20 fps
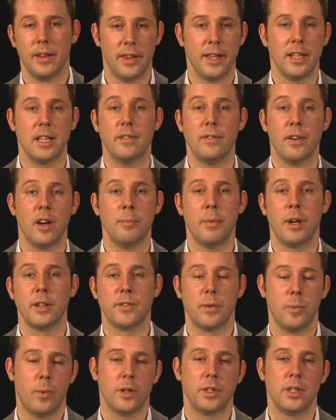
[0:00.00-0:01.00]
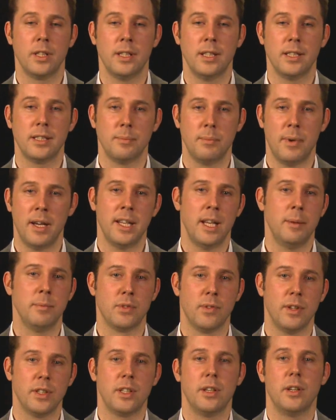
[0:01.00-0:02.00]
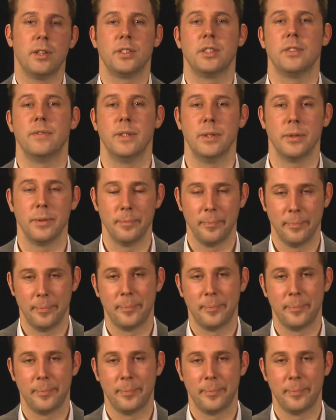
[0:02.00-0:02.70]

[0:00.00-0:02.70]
Thank you very much for watching this. My name's Richard Osterfield.